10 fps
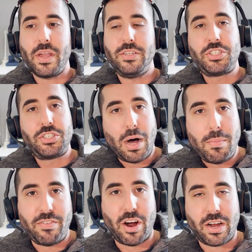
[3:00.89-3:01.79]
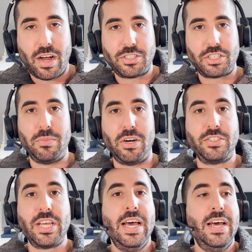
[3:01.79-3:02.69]
Some of our
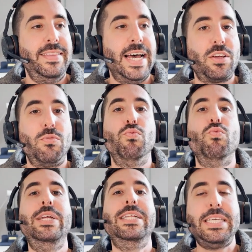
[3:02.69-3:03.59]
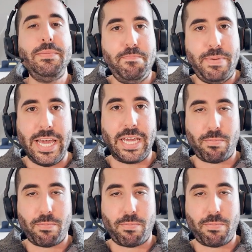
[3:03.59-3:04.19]
customers, that's a really big